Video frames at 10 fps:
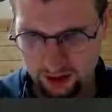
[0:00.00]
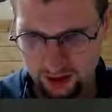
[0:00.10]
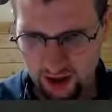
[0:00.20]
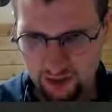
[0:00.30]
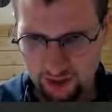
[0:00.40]

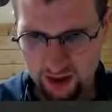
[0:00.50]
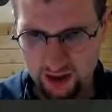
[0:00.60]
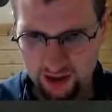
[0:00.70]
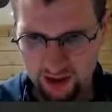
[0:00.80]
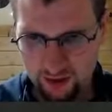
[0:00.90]
I think
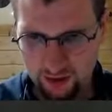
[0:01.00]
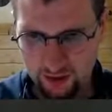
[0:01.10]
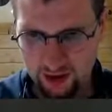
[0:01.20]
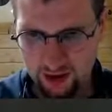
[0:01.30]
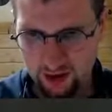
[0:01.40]
it's this
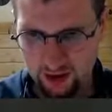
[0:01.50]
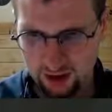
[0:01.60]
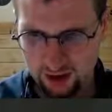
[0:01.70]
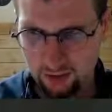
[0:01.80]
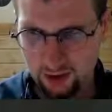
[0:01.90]
function.
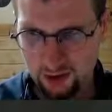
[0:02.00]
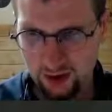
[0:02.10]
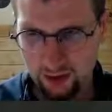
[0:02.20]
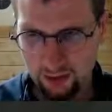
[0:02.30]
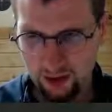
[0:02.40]
Because
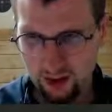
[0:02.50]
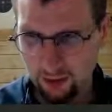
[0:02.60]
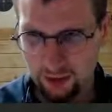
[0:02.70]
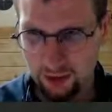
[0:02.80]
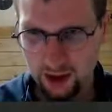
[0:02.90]
I'm not
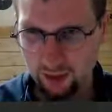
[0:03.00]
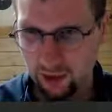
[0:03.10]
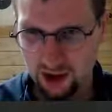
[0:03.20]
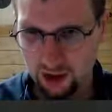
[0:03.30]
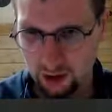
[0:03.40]
doing that
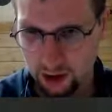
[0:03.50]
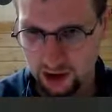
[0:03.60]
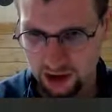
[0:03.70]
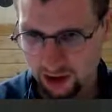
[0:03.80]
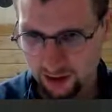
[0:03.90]
much
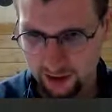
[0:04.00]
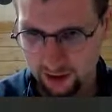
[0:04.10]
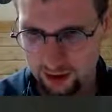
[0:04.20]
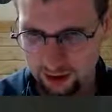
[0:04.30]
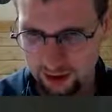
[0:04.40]
calculation here at all.
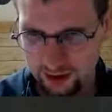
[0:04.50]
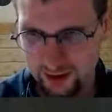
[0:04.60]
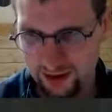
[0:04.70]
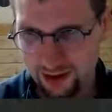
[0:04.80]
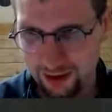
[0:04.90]
This is
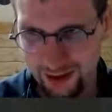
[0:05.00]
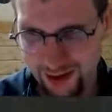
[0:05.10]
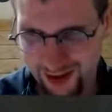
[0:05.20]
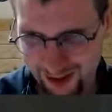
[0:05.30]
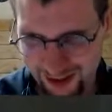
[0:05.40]
the only
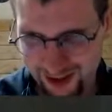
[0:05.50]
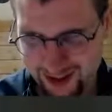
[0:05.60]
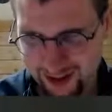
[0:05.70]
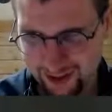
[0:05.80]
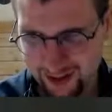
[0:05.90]
calculation
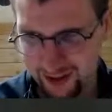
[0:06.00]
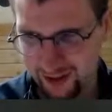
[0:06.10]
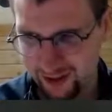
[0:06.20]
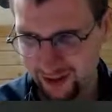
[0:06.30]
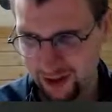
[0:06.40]
I can think of.
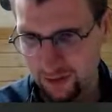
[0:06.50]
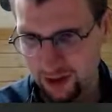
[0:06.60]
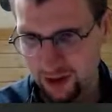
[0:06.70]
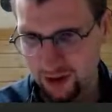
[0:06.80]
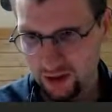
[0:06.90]
So let's
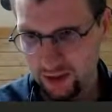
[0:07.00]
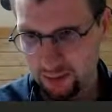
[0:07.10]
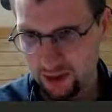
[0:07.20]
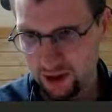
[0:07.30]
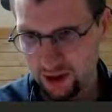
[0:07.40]
just try
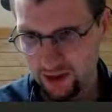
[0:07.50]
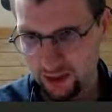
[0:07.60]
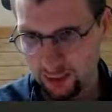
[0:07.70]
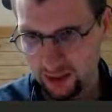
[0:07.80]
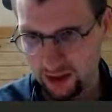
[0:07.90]
putting in
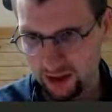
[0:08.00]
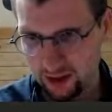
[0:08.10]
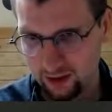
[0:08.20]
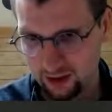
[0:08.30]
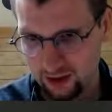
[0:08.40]
0 in here
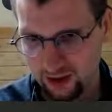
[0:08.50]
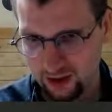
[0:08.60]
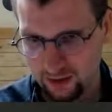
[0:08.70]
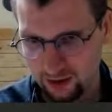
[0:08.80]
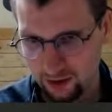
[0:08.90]
and see if
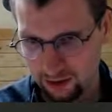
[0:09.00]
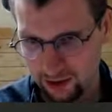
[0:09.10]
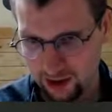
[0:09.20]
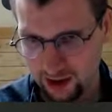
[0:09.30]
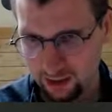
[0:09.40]
it throws an
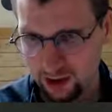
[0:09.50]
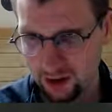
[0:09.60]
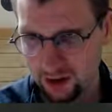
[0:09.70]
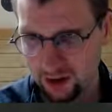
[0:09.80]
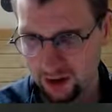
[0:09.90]
exception.
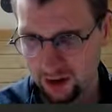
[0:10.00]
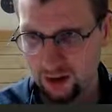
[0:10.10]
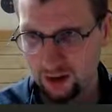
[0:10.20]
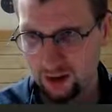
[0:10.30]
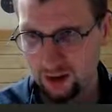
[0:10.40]

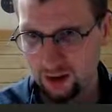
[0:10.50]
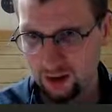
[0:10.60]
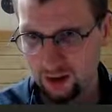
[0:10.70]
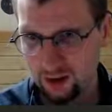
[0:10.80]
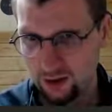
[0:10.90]

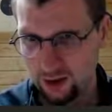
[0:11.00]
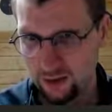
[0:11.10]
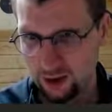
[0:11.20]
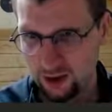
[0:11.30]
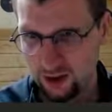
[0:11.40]

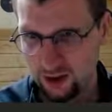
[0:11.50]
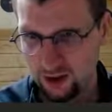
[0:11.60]
Truncate.